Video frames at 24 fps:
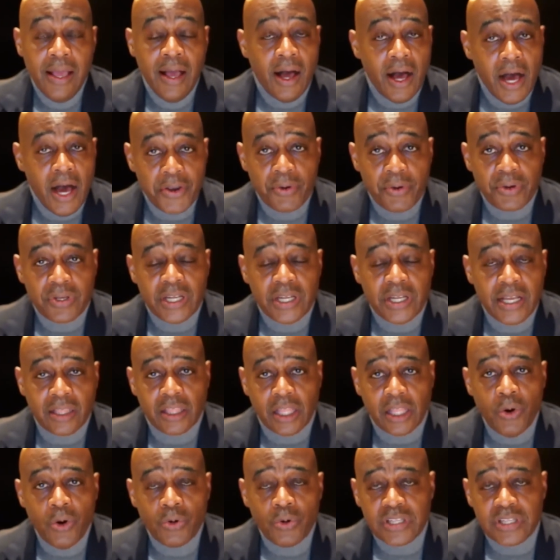undertake
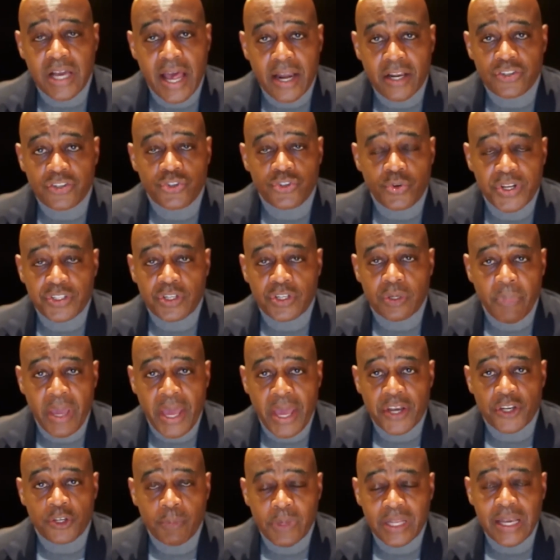those kind of stringent
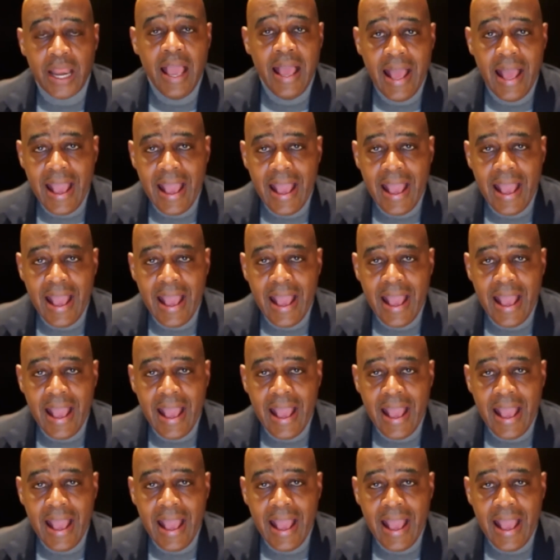management